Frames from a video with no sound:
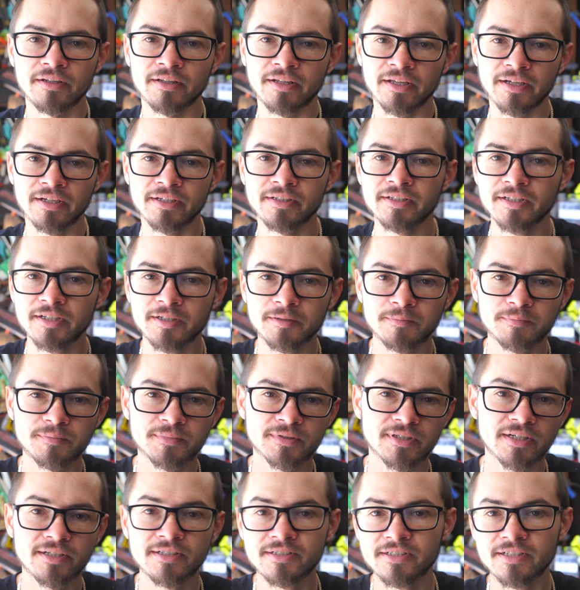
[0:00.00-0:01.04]
They ended up
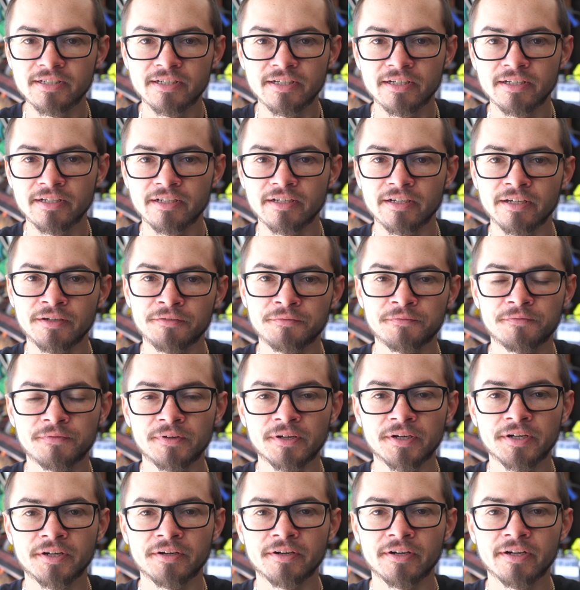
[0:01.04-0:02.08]
testing it and
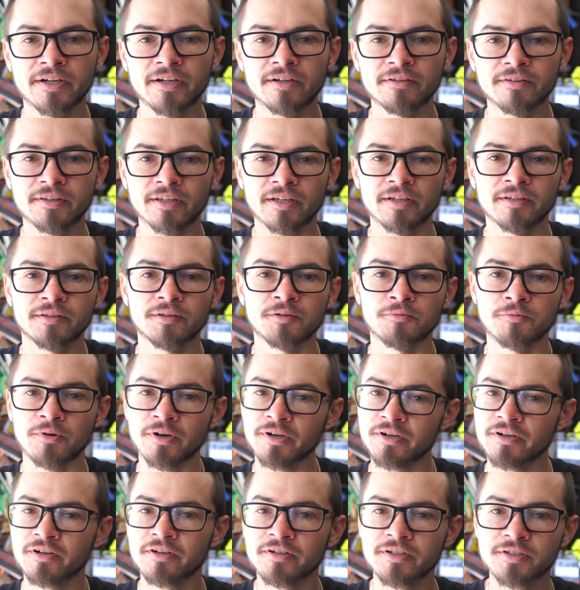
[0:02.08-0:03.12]
figuring out that the
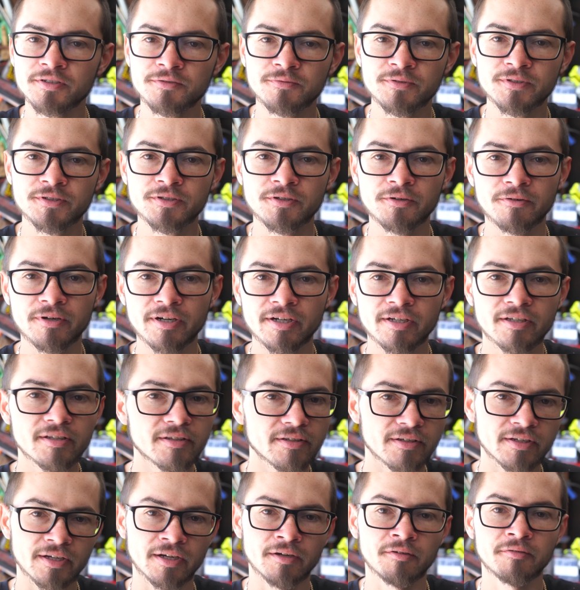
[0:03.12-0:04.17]
wire harness was correct,
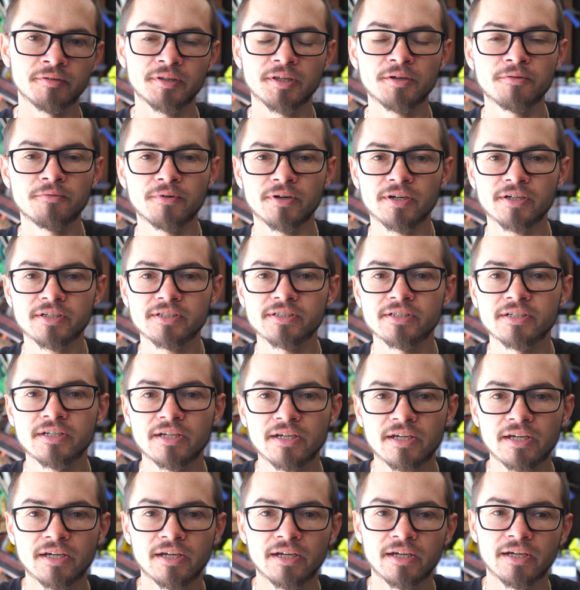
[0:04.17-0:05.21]
everything worked,
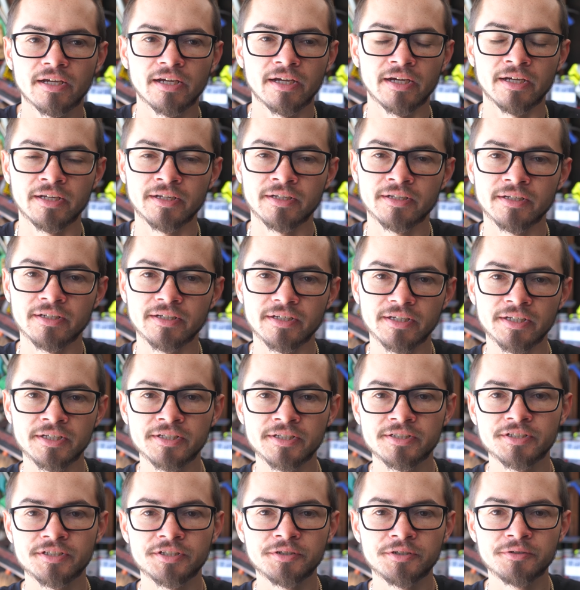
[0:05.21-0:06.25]
and the
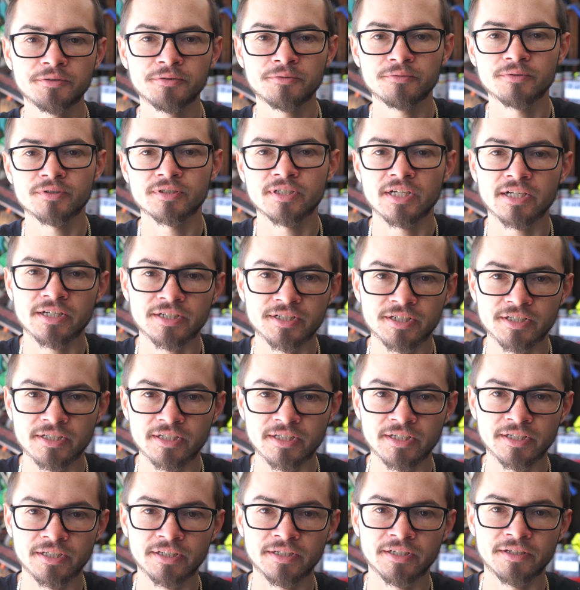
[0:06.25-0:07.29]
ECU was
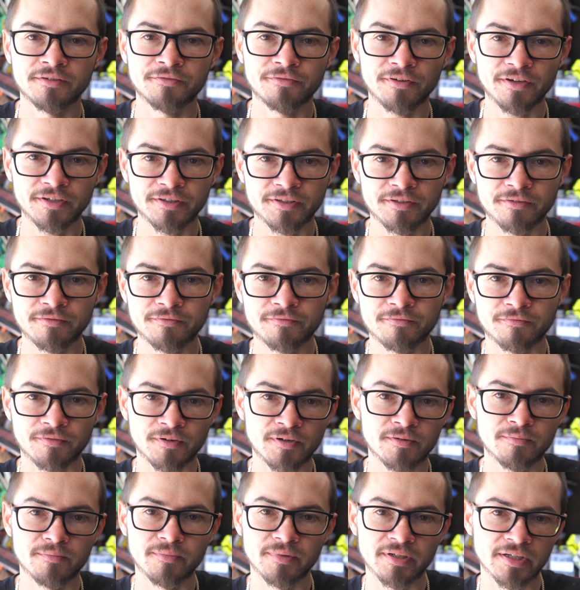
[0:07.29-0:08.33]
actually defective
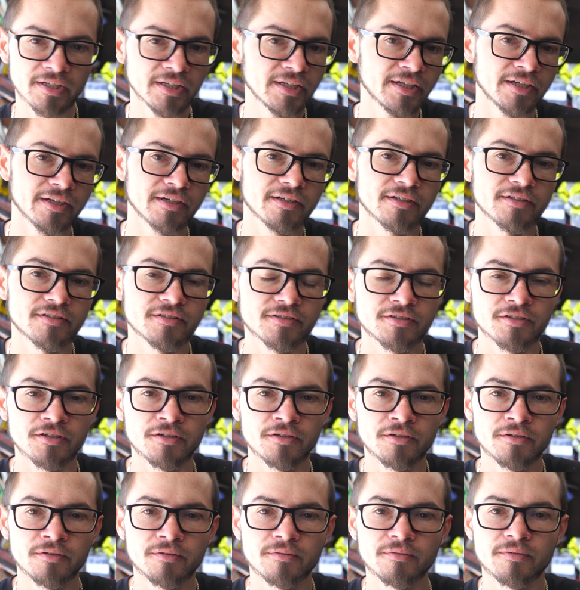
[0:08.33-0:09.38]
from Link.
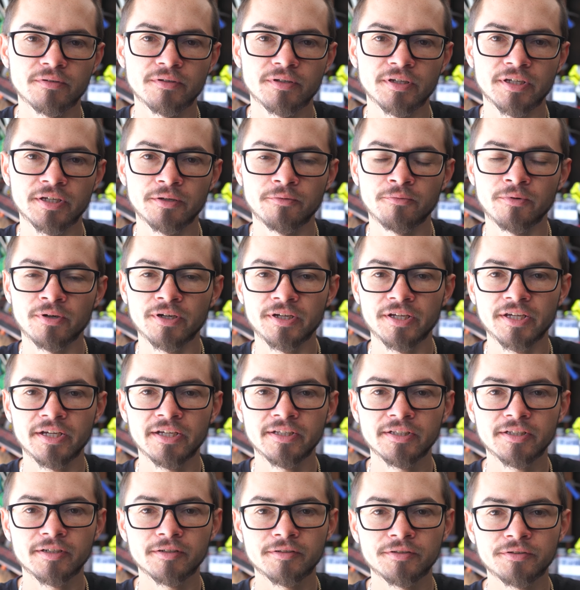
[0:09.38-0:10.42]
So what he
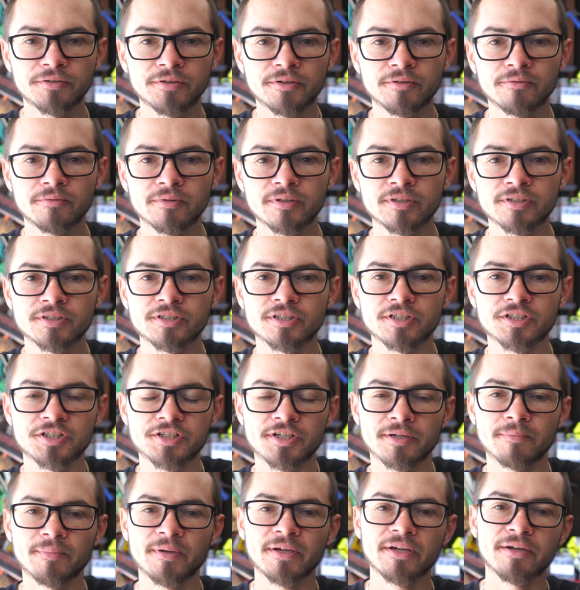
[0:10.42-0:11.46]
ended up doing was
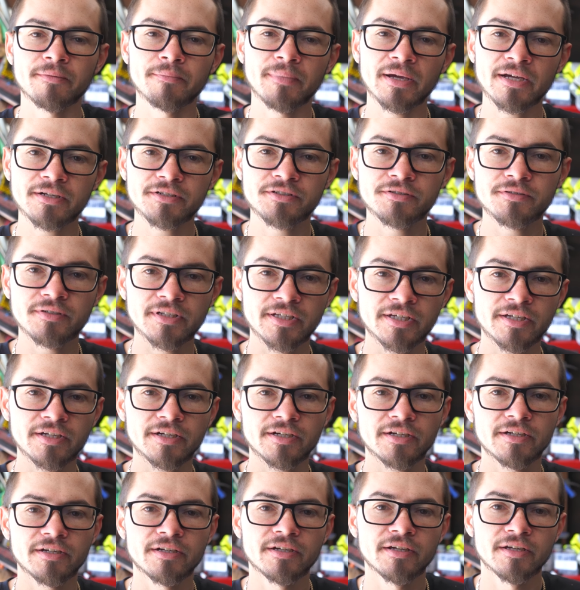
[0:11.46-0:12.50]
shipping it back to Link
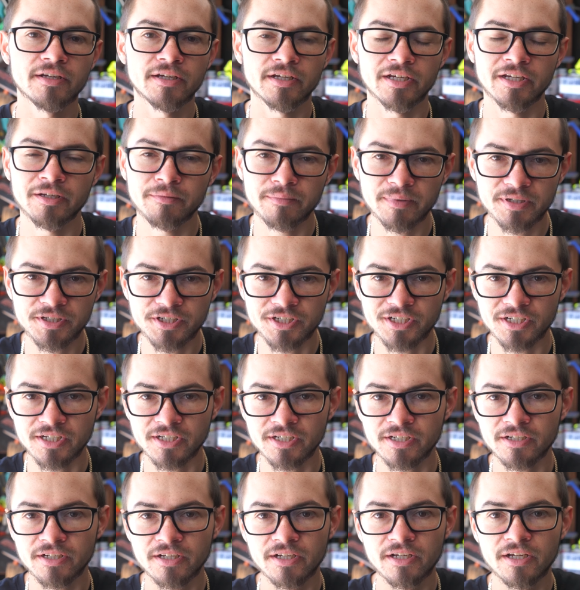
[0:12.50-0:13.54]
in
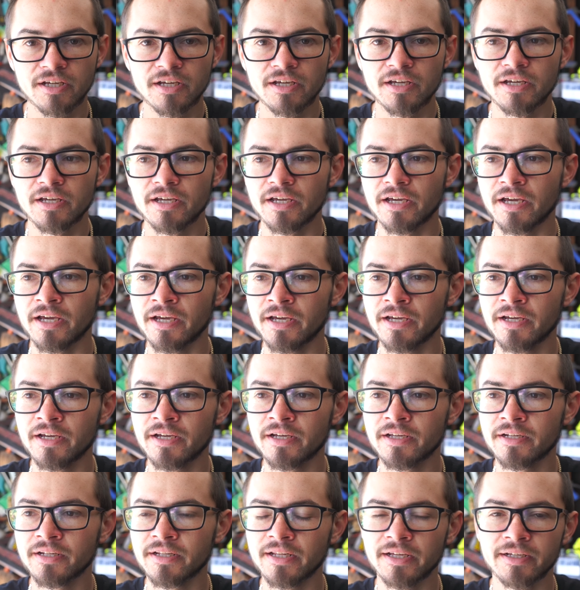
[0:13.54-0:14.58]
Michigan,
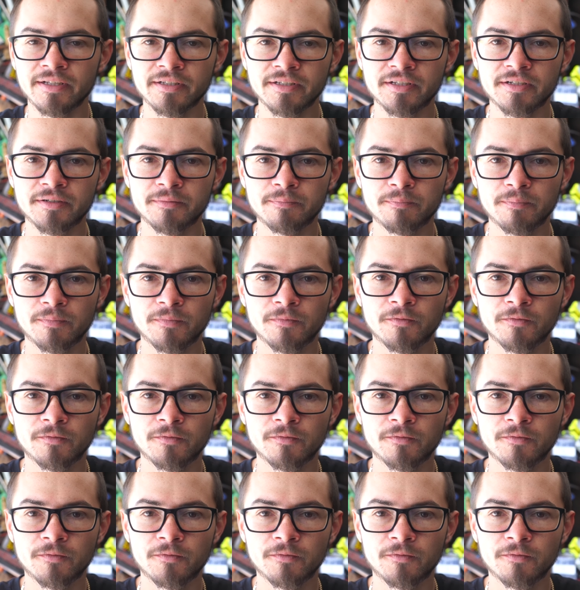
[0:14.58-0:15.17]
and they ended up,